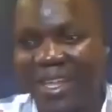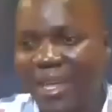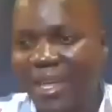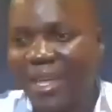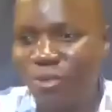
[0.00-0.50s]

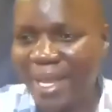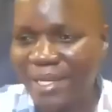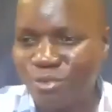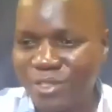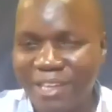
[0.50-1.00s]
I would like
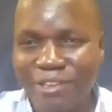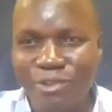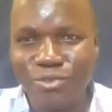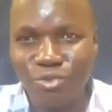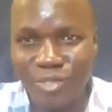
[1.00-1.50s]
to thank
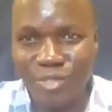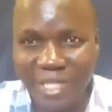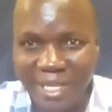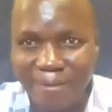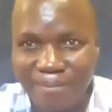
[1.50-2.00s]
you
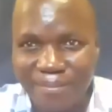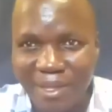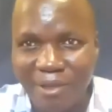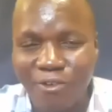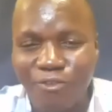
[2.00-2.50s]
today
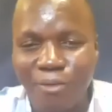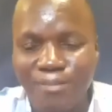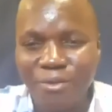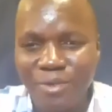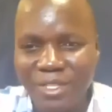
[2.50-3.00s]
for
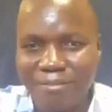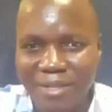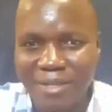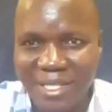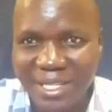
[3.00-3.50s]
being with
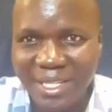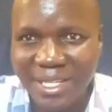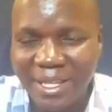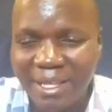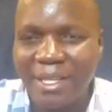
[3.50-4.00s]
me
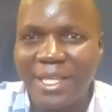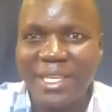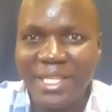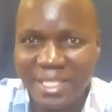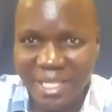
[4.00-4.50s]
in
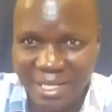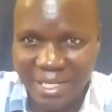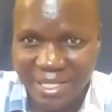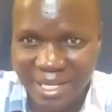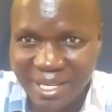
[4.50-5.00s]
this
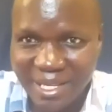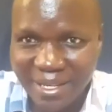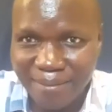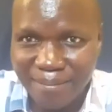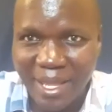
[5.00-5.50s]
lesson.
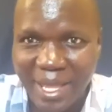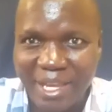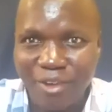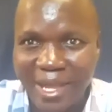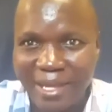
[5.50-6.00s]
And I
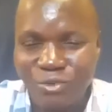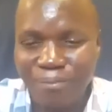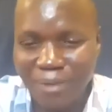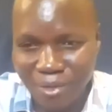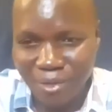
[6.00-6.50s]
would like to
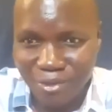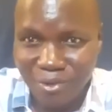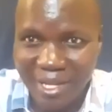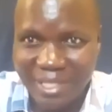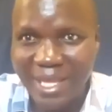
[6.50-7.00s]
be with you
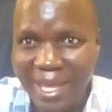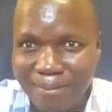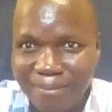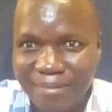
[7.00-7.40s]
next time.